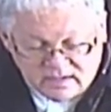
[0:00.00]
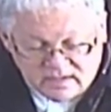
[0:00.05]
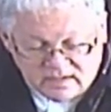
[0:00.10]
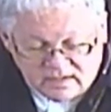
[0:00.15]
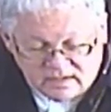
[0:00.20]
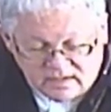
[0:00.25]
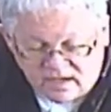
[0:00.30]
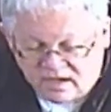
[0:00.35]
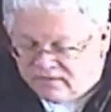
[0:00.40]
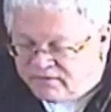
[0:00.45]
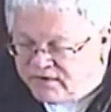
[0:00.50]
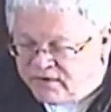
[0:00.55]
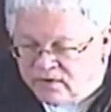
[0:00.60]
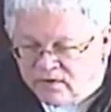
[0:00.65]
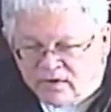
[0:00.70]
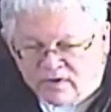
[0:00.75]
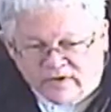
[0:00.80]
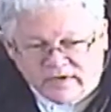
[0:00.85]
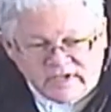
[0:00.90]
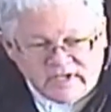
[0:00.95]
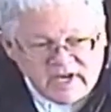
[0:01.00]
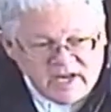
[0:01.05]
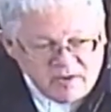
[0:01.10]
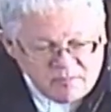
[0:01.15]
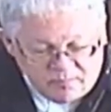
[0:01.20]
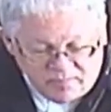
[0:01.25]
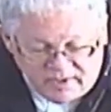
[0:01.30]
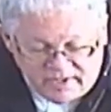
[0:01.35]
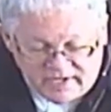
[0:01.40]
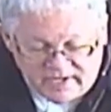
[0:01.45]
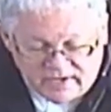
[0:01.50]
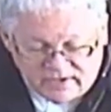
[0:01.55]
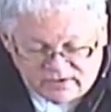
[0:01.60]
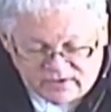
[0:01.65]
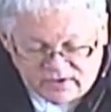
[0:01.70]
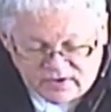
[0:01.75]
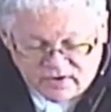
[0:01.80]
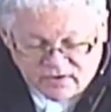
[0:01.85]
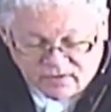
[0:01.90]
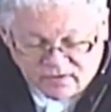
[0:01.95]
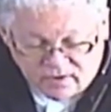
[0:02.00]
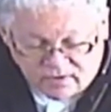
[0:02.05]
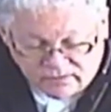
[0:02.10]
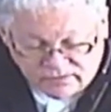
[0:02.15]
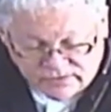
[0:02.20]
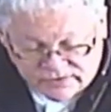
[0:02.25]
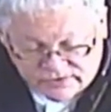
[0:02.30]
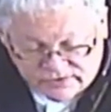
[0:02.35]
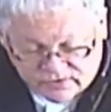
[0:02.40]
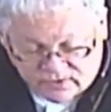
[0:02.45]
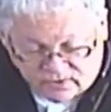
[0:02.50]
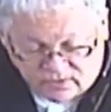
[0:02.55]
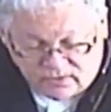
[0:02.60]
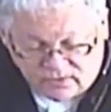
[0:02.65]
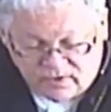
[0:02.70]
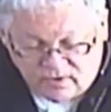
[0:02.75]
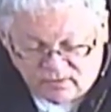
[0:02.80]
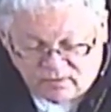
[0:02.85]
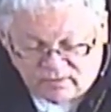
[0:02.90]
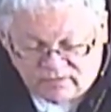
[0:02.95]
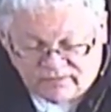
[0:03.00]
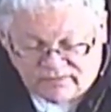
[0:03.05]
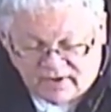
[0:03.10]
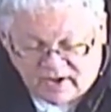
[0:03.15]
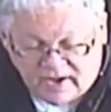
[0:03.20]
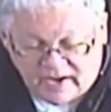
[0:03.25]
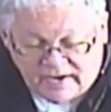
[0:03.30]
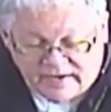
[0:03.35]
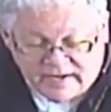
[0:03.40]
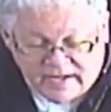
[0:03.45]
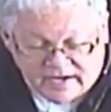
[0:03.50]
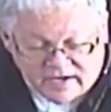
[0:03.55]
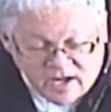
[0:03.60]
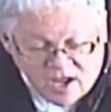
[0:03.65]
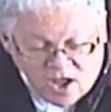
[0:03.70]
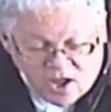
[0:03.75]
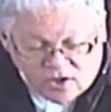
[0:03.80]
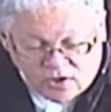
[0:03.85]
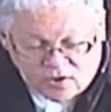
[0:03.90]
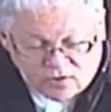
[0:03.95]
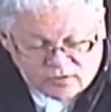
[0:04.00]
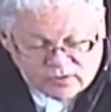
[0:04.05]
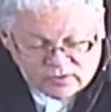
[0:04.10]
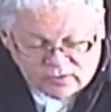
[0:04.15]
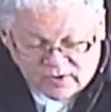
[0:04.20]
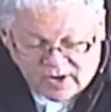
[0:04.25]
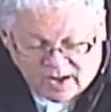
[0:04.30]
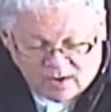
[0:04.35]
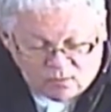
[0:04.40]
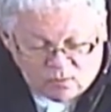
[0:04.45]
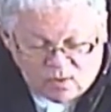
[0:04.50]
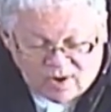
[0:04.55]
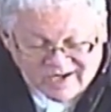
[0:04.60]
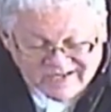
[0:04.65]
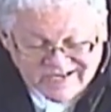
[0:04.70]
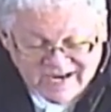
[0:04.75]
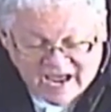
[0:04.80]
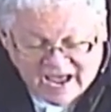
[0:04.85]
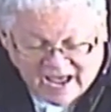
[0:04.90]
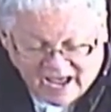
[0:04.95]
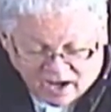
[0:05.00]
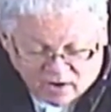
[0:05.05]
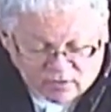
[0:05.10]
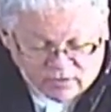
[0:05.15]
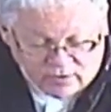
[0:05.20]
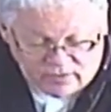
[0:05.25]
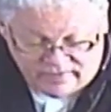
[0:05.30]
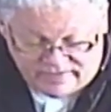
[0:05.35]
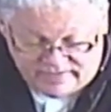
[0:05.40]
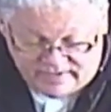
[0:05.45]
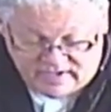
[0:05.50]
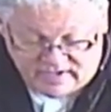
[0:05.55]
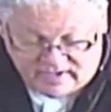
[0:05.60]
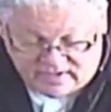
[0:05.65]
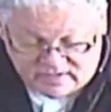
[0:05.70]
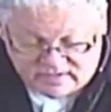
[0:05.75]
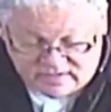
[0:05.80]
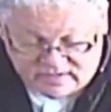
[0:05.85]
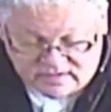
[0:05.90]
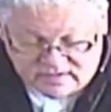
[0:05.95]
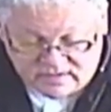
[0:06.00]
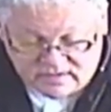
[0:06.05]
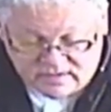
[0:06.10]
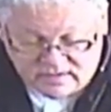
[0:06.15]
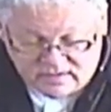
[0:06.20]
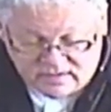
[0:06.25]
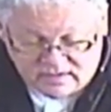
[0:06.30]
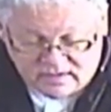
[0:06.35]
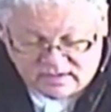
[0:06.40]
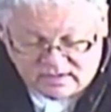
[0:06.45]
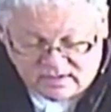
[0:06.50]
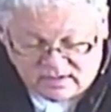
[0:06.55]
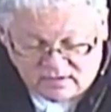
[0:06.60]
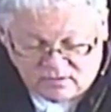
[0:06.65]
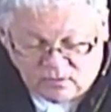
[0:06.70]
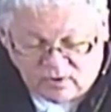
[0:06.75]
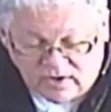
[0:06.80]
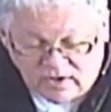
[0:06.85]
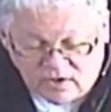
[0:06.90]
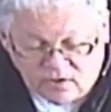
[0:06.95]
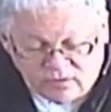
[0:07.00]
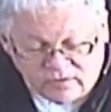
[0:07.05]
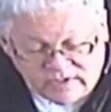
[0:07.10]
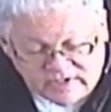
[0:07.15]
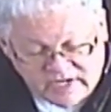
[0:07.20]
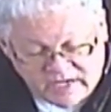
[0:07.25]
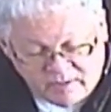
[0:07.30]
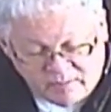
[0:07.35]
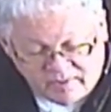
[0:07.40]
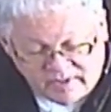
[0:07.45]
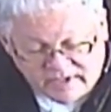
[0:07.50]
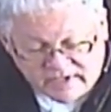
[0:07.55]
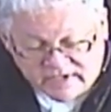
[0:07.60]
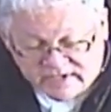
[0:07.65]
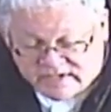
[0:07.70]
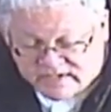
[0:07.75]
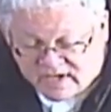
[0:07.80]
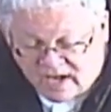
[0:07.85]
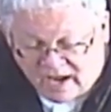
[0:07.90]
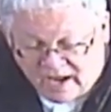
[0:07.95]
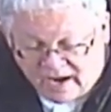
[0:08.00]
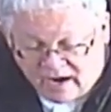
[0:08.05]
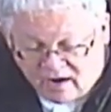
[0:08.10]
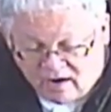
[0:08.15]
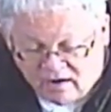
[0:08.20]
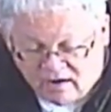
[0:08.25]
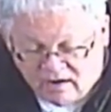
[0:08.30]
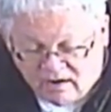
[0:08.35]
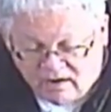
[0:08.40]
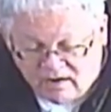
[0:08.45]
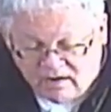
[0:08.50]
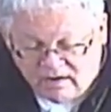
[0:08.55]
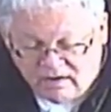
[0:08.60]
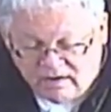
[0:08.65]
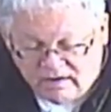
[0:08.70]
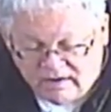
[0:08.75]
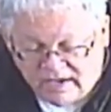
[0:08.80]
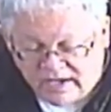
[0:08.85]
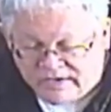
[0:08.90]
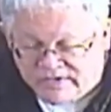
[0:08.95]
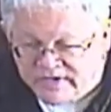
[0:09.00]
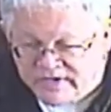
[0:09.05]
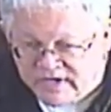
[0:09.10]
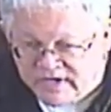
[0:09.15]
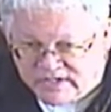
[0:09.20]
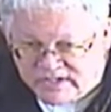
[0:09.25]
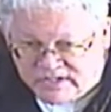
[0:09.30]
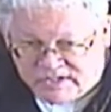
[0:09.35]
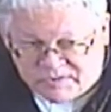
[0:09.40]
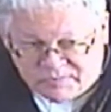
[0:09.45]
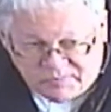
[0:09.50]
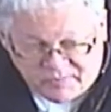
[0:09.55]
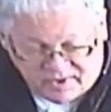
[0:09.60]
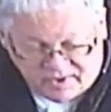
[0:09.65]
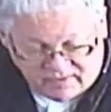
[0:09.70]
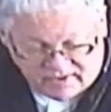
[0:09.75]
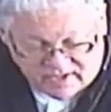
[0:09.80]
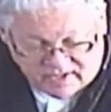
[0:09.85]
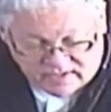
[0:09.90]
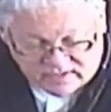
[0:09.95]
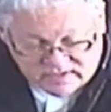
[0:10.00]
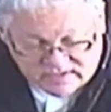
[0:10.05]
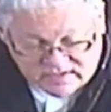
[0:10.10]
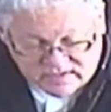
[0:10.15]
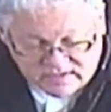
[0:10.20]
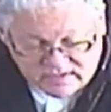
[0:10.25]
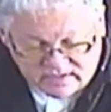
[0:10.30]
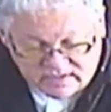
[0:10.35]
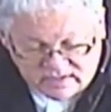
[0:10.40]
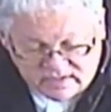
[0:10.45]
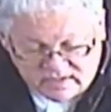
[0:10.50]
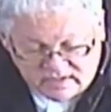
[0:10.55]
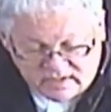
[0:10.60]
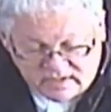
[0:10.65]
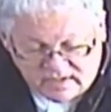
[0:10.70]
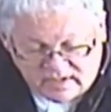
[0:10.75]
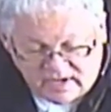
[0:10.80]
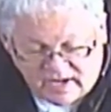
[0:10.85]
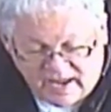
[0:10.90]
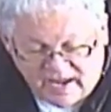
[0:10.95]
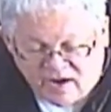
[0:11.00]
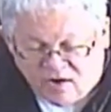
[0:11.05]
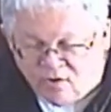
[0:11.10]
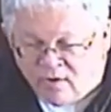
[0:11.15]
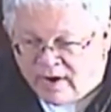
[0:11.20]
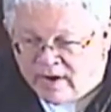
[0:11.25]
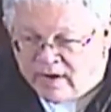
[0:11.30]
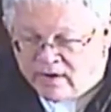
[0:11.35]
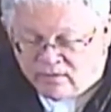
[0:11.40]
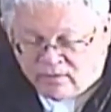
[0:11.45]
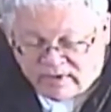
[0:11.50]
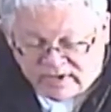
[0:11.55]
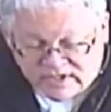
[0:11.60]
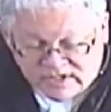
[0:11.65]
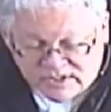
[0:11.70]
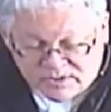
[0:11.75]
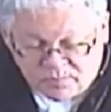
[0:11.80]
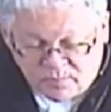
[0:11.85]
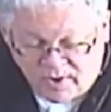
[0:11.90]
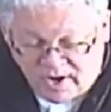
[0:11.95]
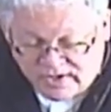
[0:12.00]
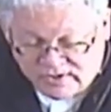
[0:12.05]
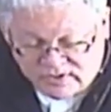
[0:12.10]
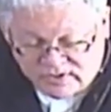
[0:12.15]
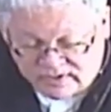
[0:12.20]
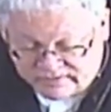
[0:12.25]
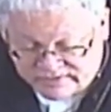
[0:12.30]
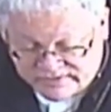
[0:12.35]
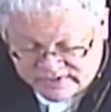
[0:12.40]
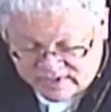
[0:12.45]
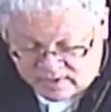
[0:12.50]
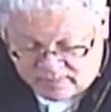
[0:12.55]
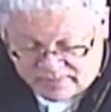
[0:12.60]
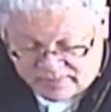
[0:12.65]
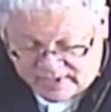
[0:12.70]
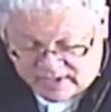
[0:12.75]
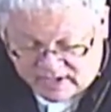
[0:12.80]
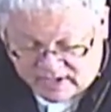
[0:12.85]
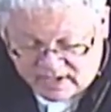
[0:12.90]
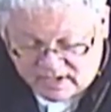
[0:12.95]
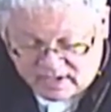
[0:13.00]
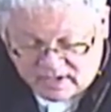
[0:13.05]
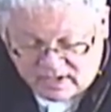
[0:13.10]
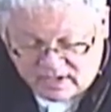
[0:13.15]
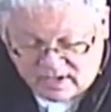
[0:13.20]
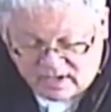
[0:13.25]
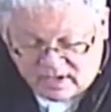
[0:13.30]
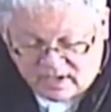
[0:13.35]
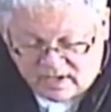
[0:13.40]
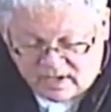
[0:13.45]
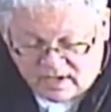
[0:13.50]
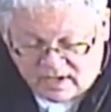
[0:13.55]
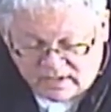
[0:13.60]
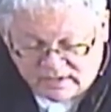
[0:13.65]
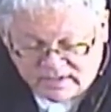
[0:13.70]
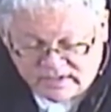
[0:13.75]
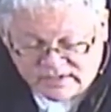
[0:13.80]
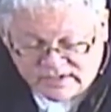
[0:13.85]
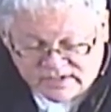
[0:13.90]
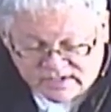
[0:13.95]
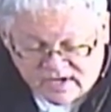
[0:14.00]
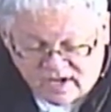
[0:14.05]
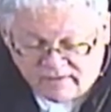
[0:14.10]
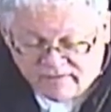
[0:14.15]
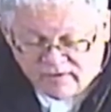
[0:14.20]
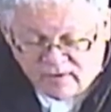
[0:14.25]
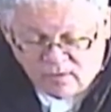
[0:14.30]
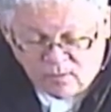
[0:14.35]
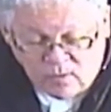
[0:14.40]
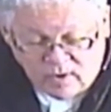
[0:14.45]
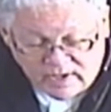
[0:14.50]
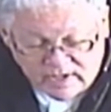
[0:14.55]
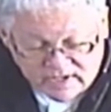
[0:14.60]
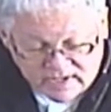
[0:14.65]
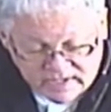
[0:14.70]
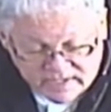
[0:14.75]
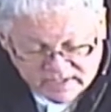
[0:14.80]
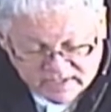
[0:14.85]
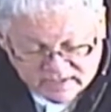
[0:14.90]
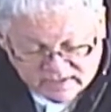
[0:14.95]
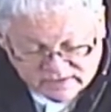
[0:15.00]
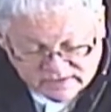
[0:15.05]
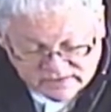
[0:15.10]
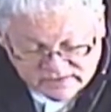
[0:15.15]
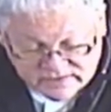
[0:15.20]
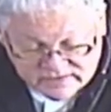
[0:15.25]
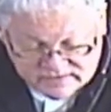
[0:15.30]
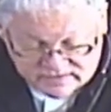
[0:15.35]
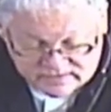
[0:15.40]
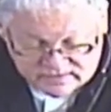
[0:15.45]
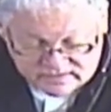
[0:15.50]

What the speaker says: If you look deeply into your own soul, you will find that you do not want outer things. What you deeply desire is an experience, a greater expression of something. Discover what it is.